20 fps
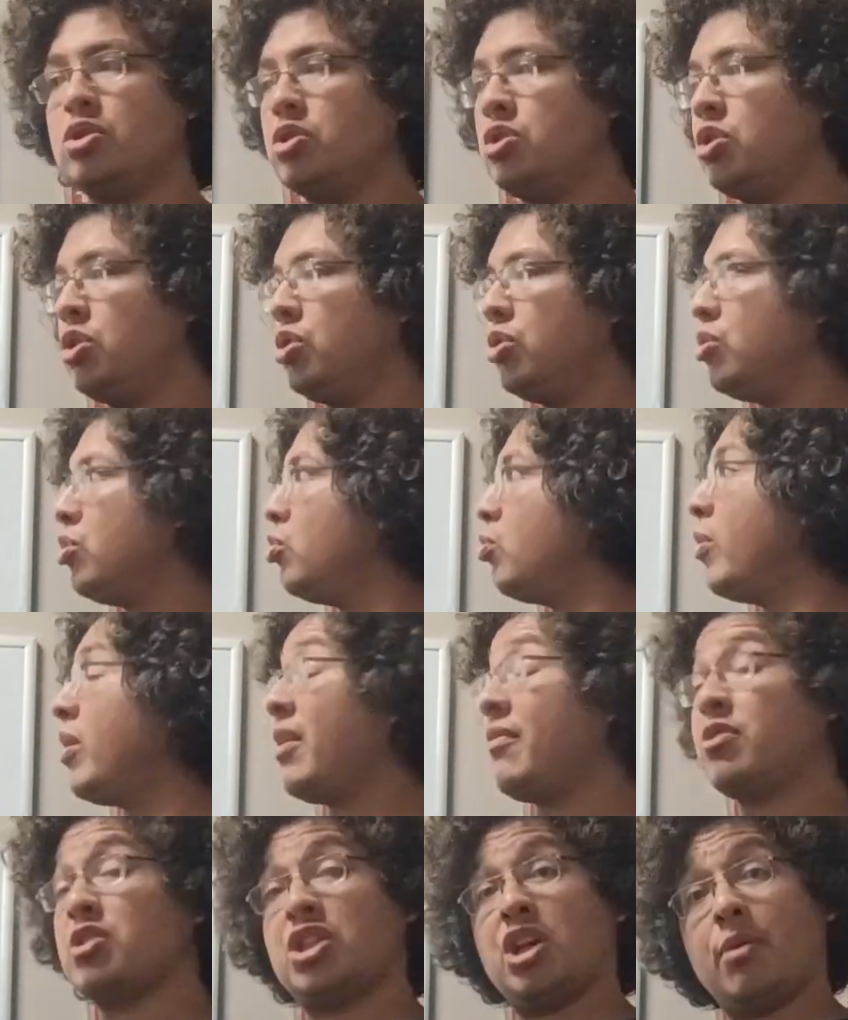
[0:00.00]
to
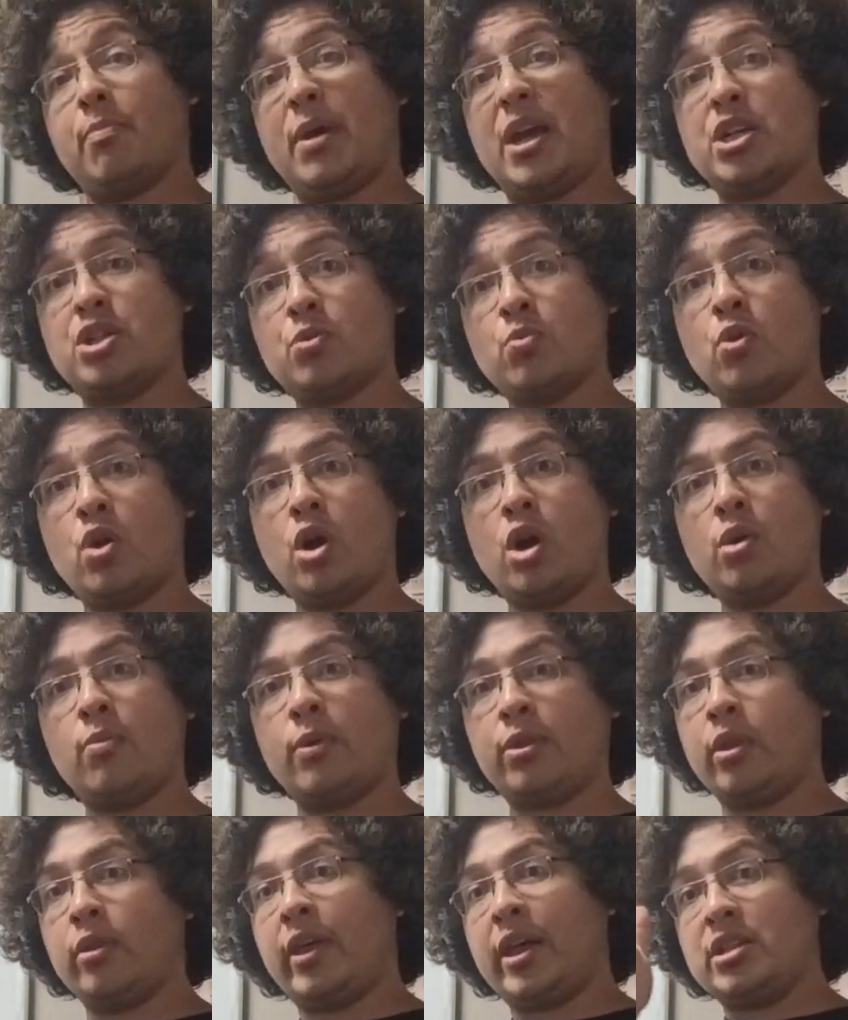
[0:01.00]
whatever syncopation we're on,
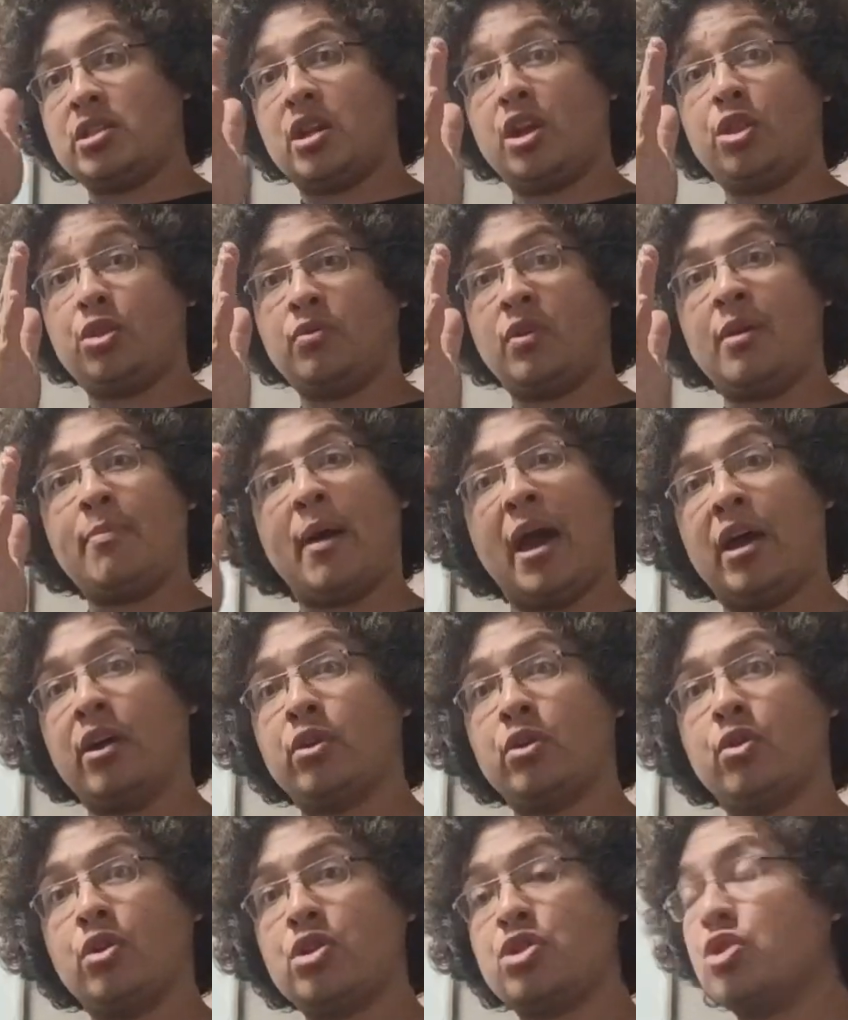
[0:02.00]
whether that's in a 3
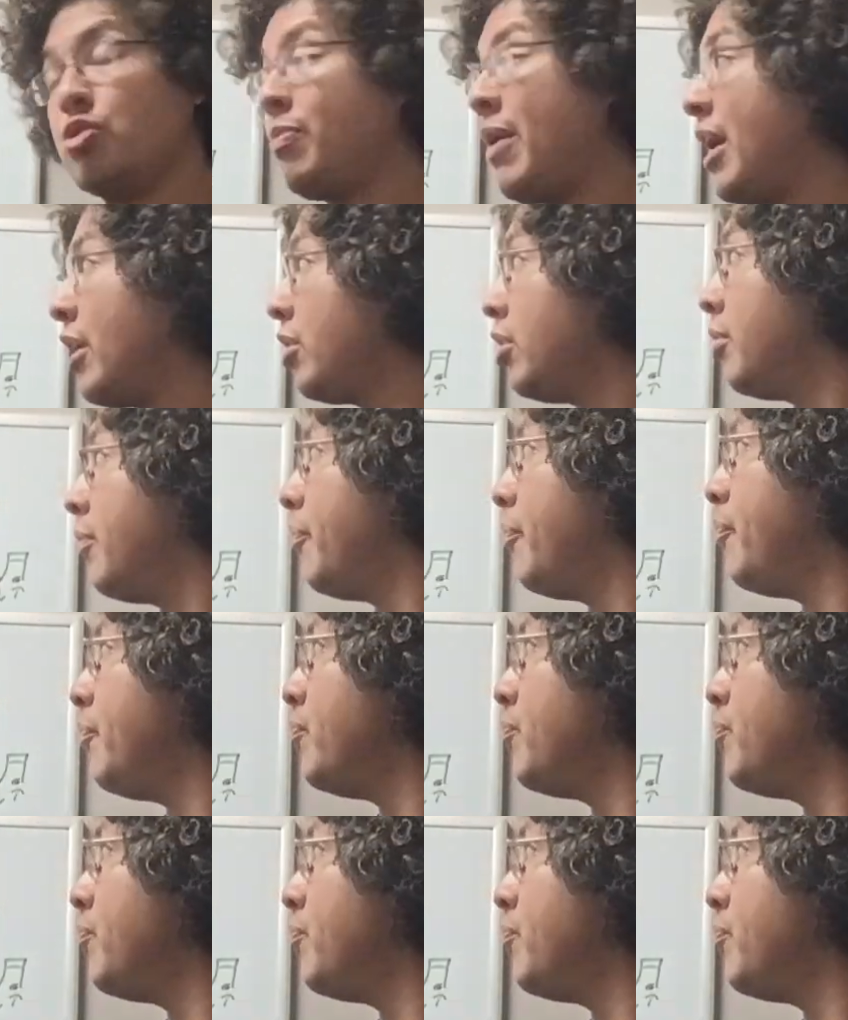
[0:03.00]
pattern or a 2 pattern.